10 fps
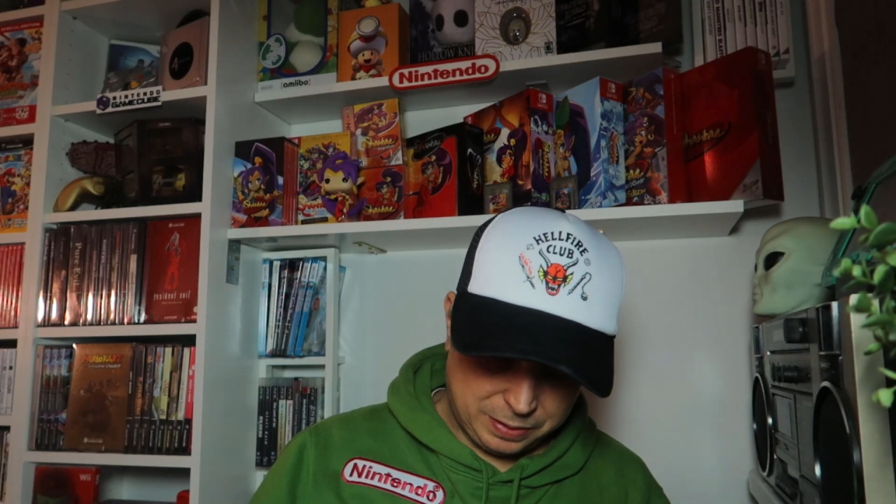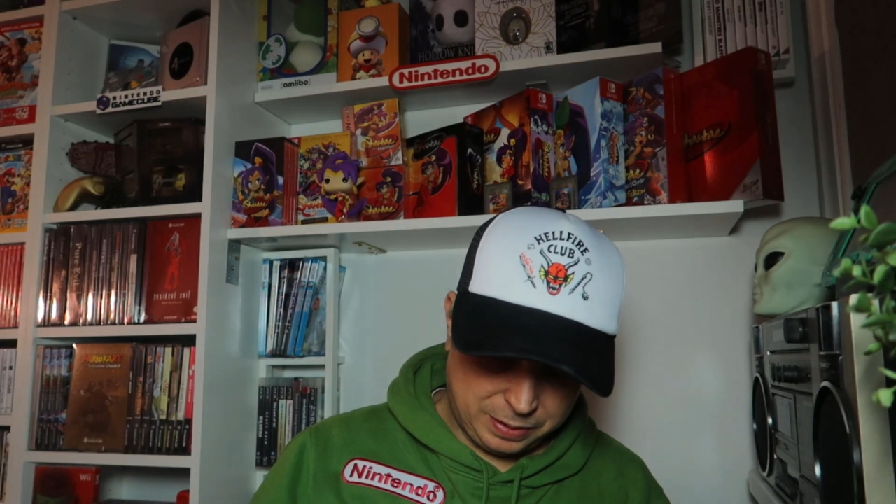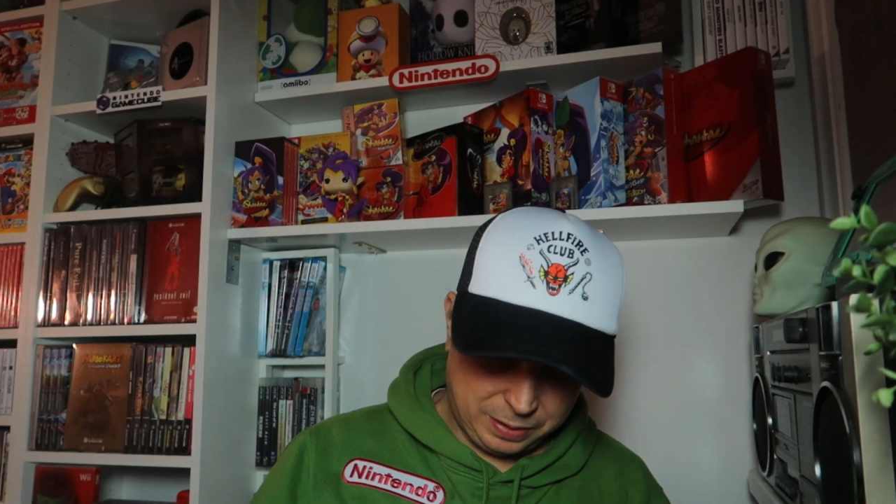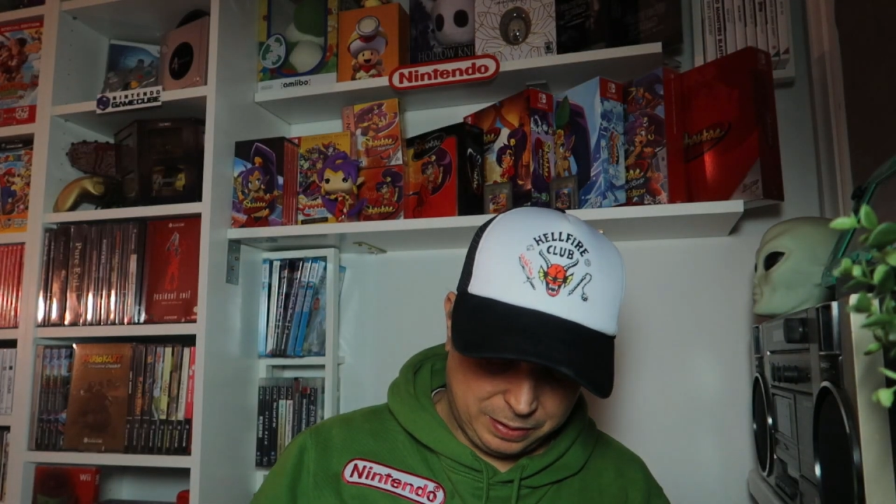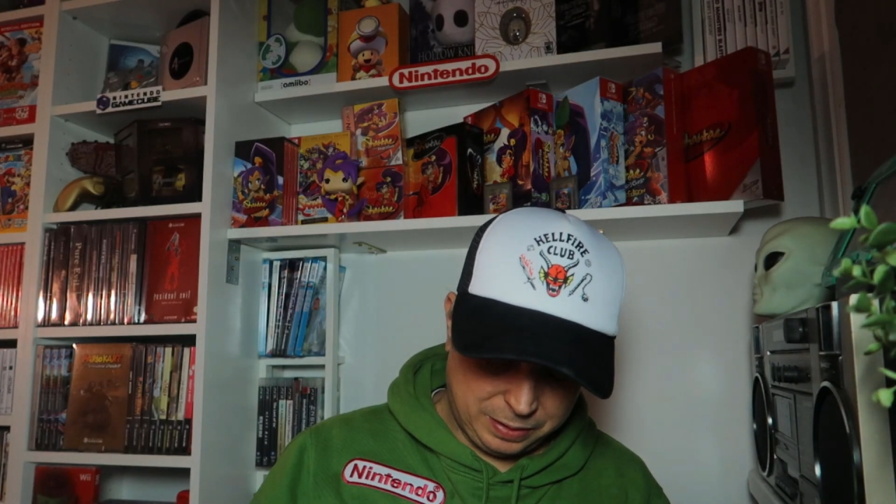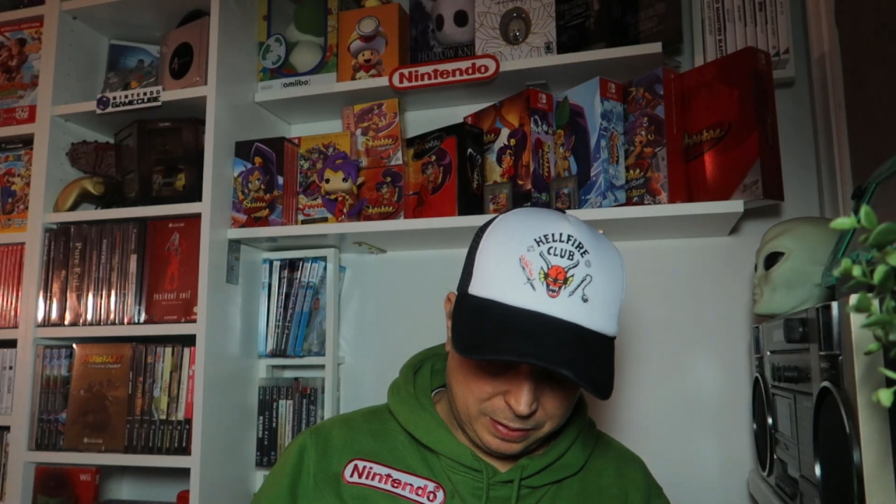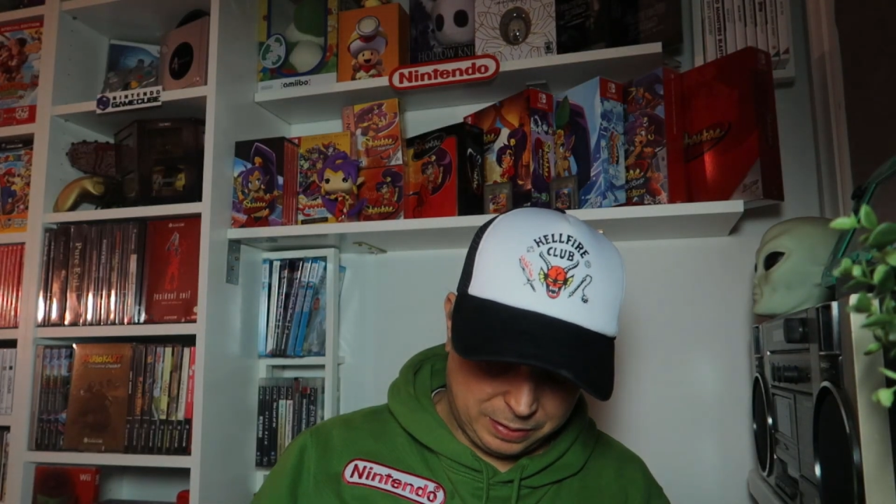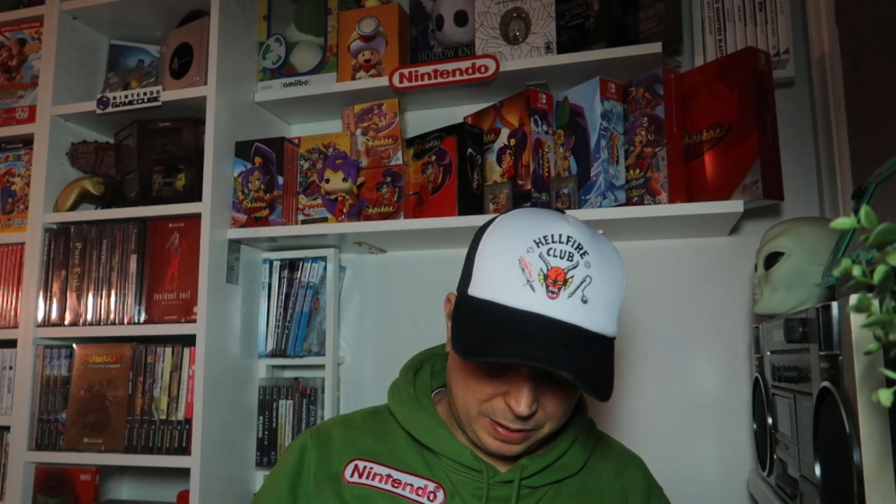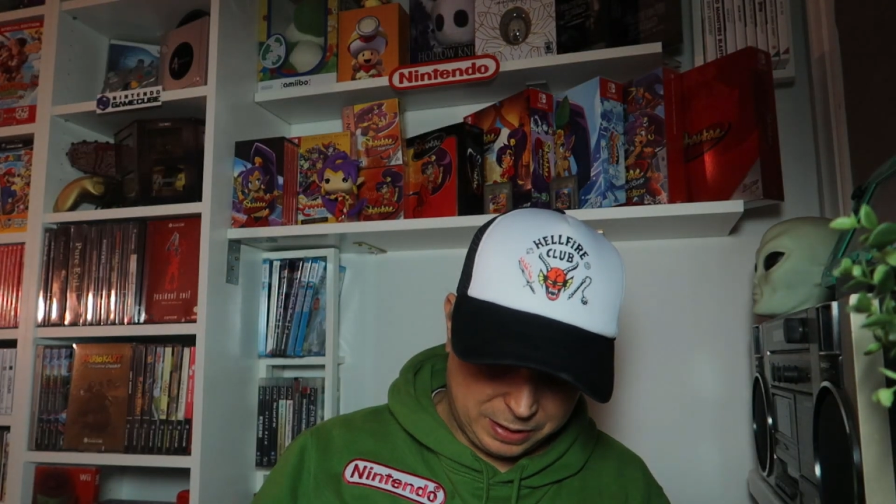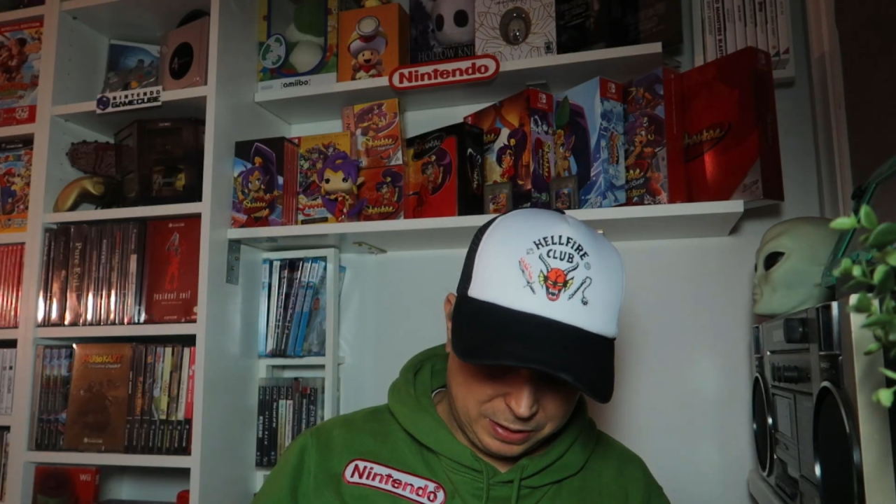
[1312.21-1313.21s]

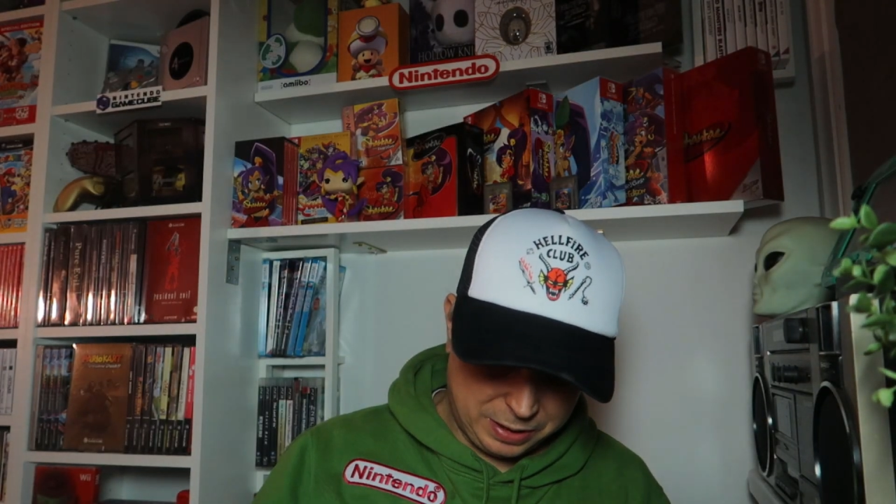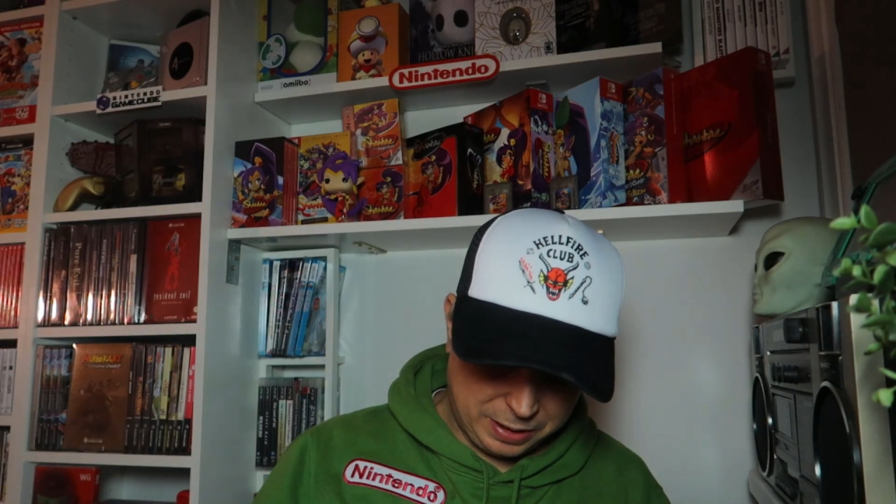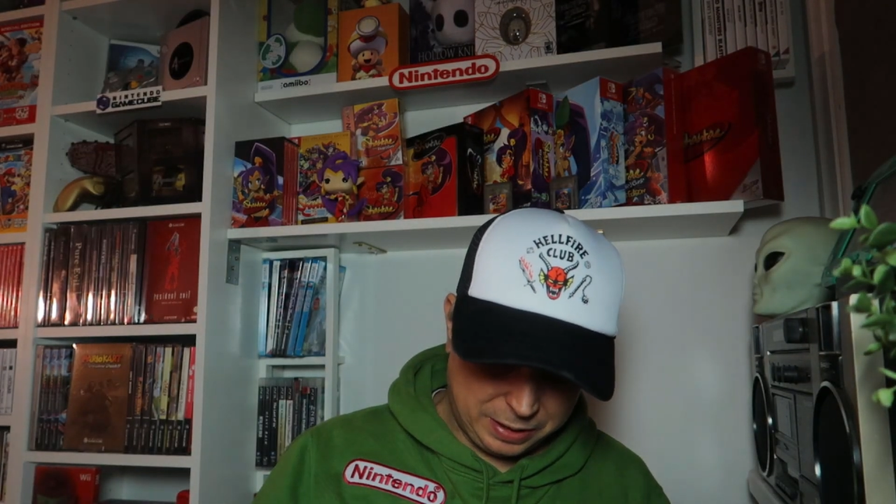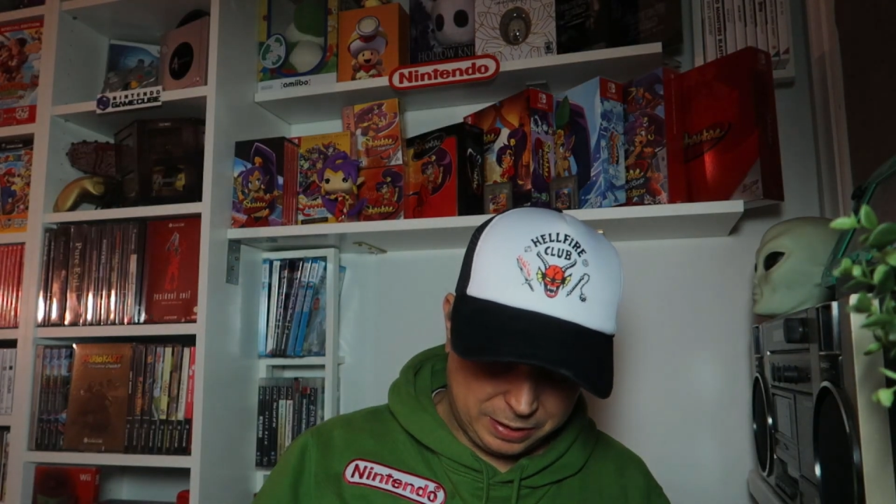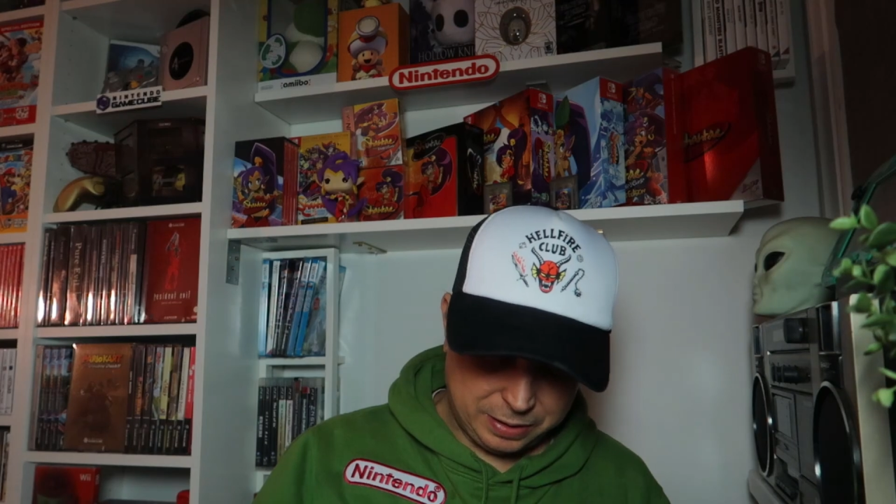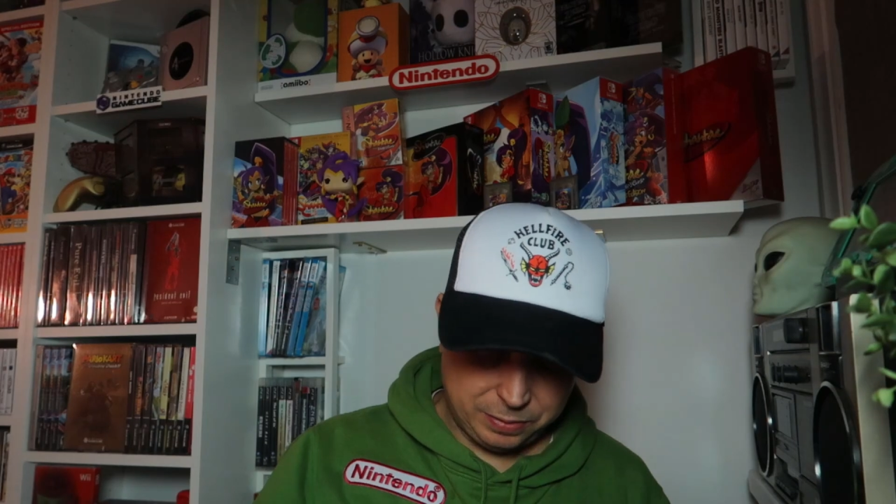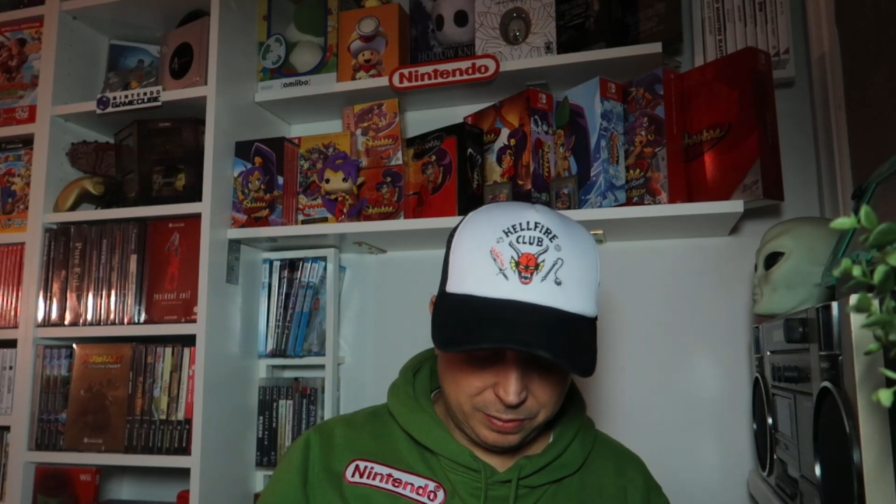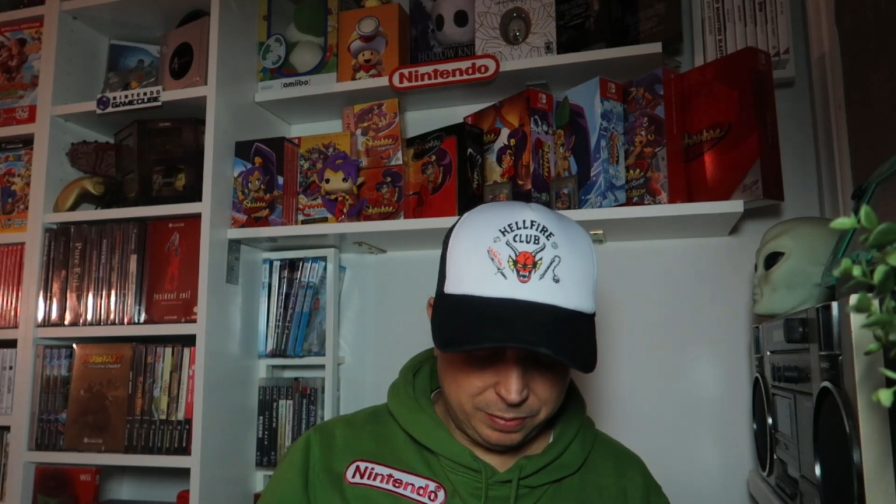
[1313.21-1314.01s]
and nice nick.